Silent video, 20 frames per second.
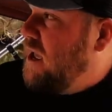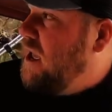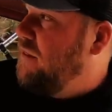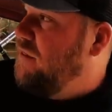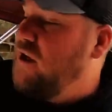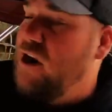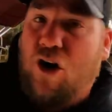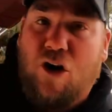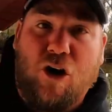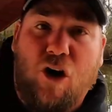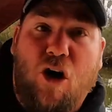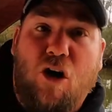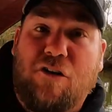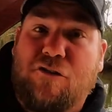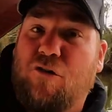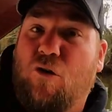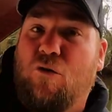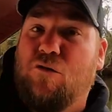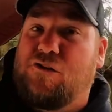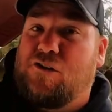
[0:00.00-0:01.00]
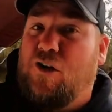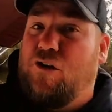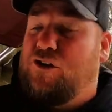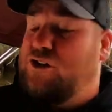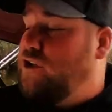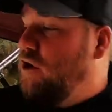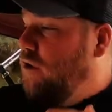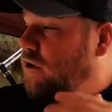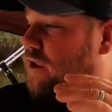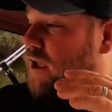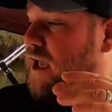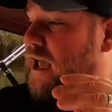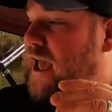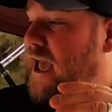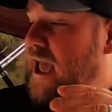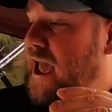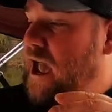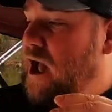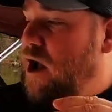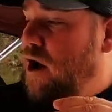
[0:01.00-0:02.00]
And then I'd like to also show you
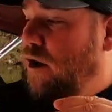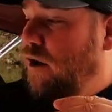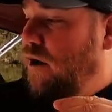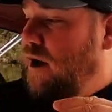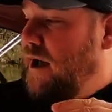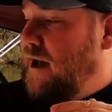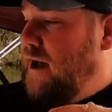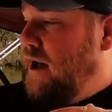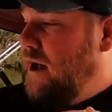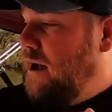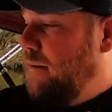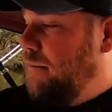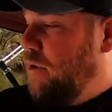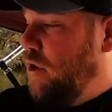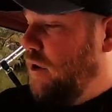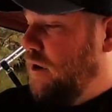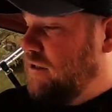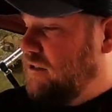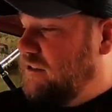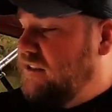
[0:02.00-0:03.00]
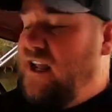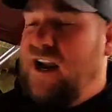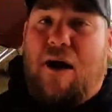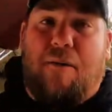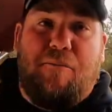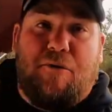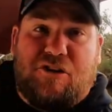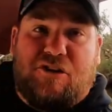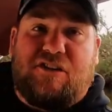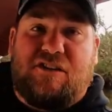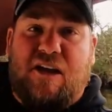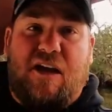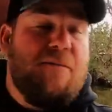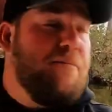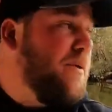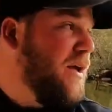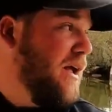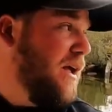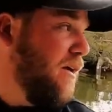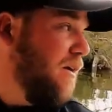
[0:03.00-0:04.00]
how um, I set up my
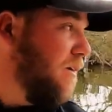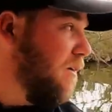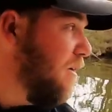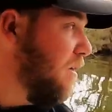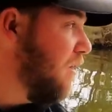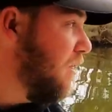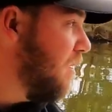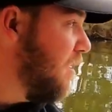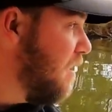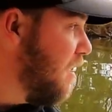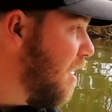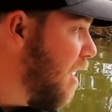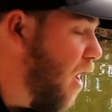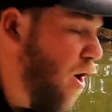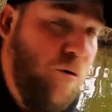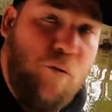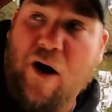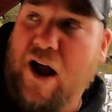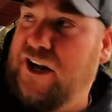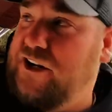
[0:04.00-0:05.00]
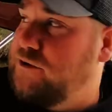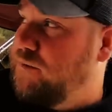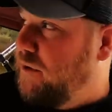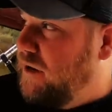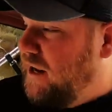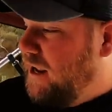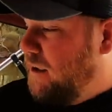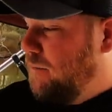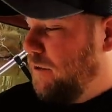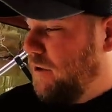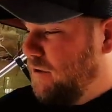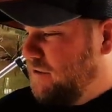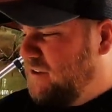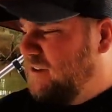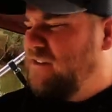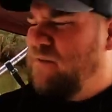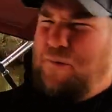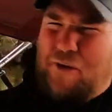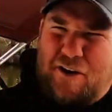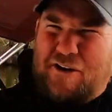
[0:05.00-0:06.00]
sleeping arrangement here because
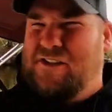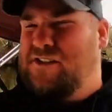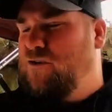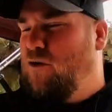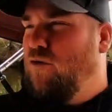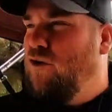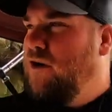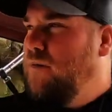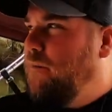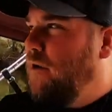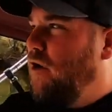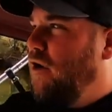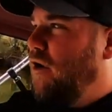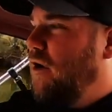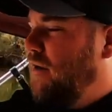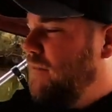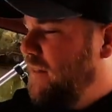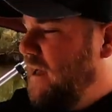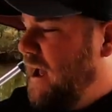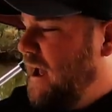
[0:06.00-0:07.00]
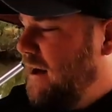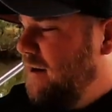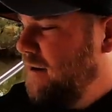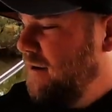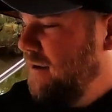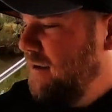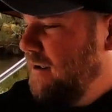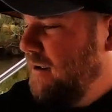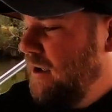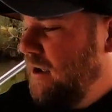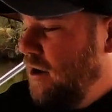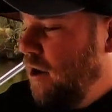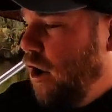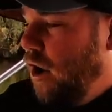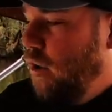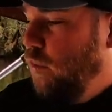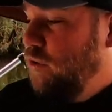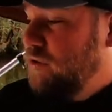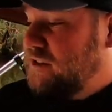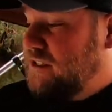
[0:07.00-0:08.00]
there's a bit of story behind that.
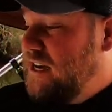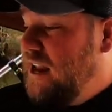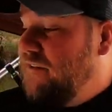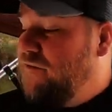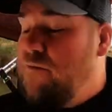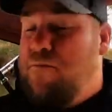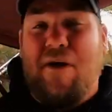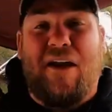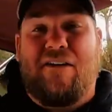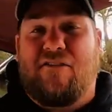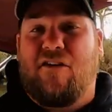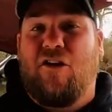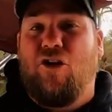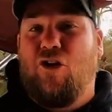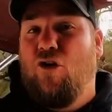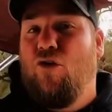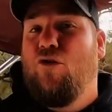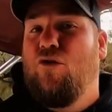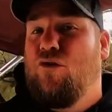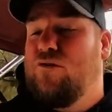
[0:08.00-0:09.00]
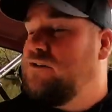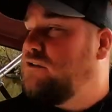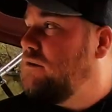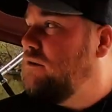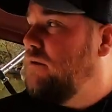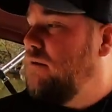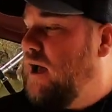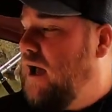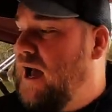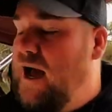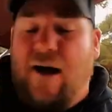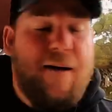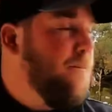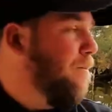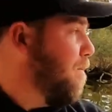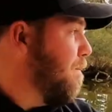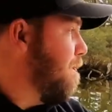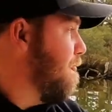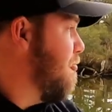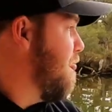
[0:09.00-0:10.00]
I was never meant to use um,
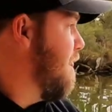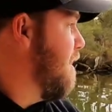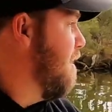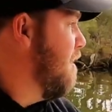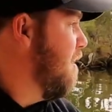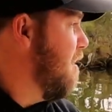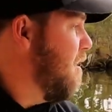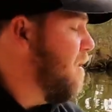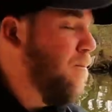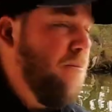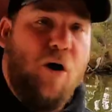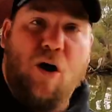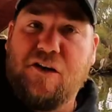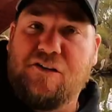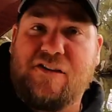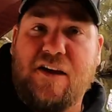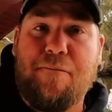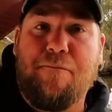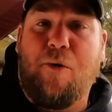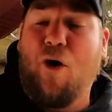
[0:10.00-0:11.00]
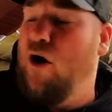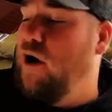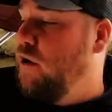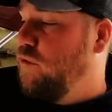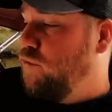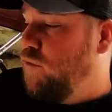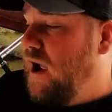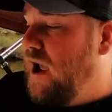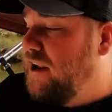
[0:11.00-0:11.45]
my Zempire